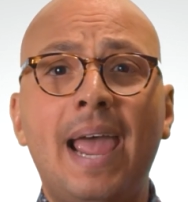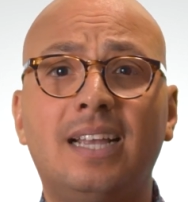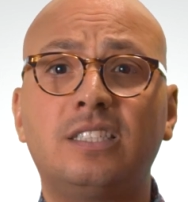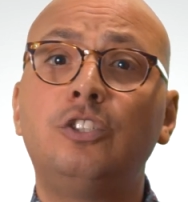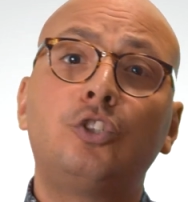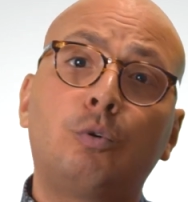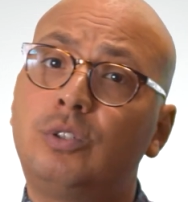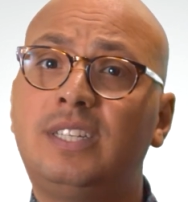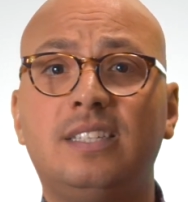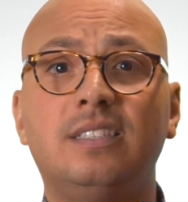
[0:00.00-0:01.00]
masks and
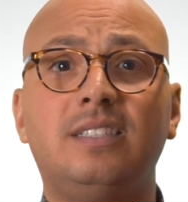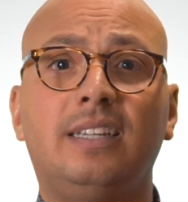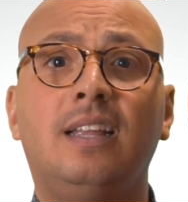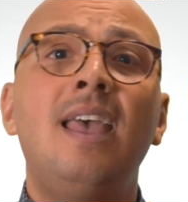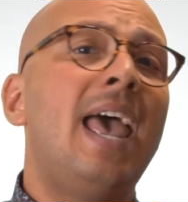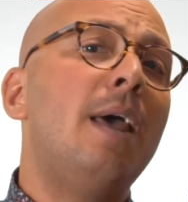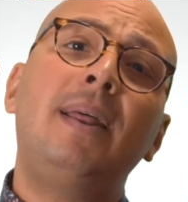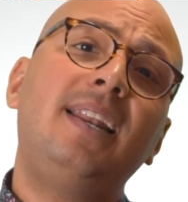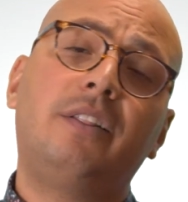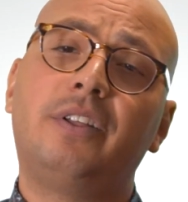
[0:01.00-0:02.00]
social distancing, and
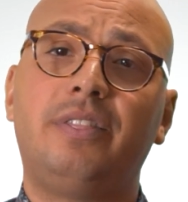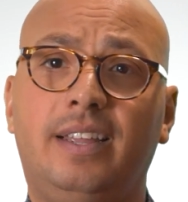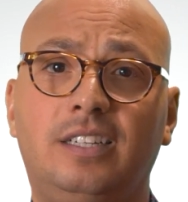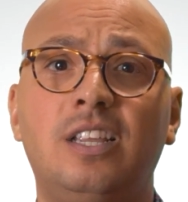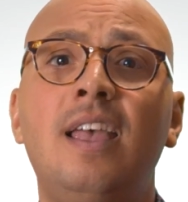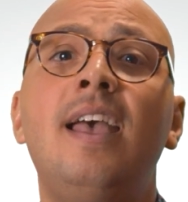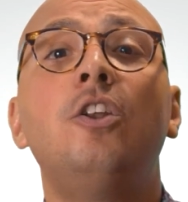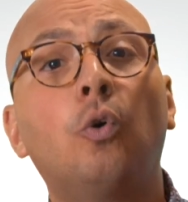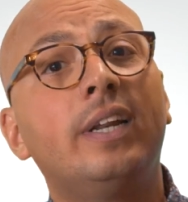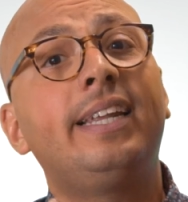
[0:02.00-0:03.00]
many other things
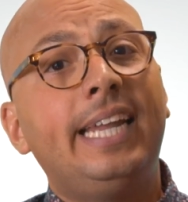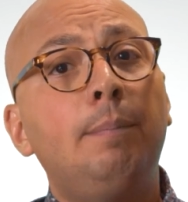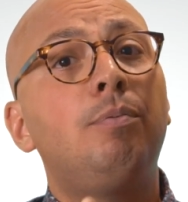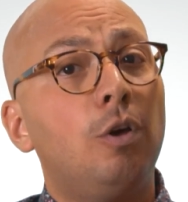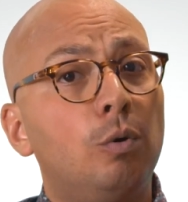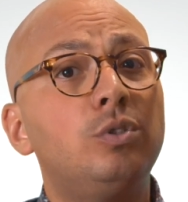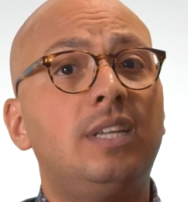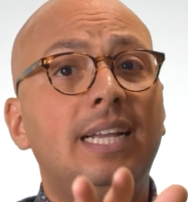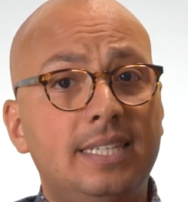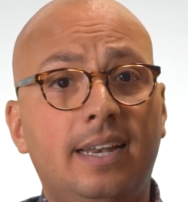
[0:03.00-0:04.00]
in order to keep
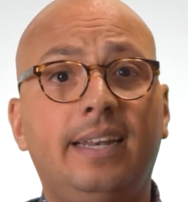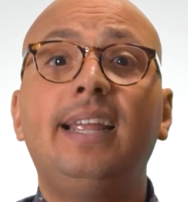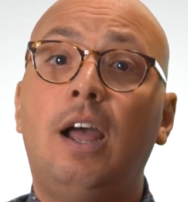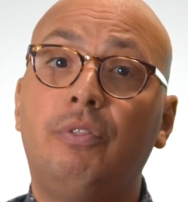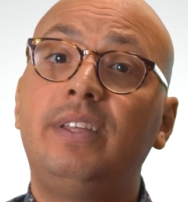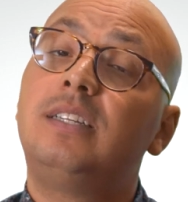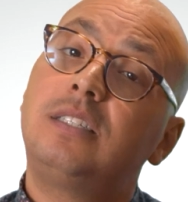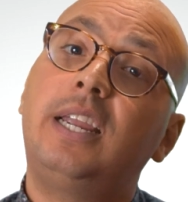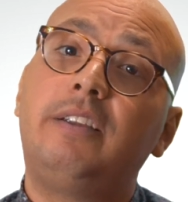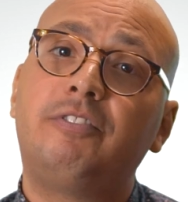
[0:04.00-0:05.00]
those attending healthy and
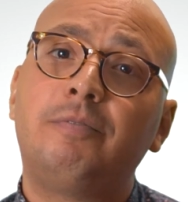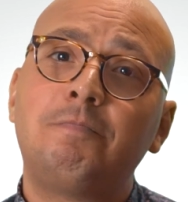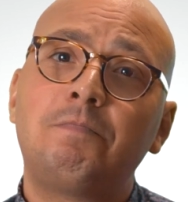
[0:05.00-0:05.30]
safe.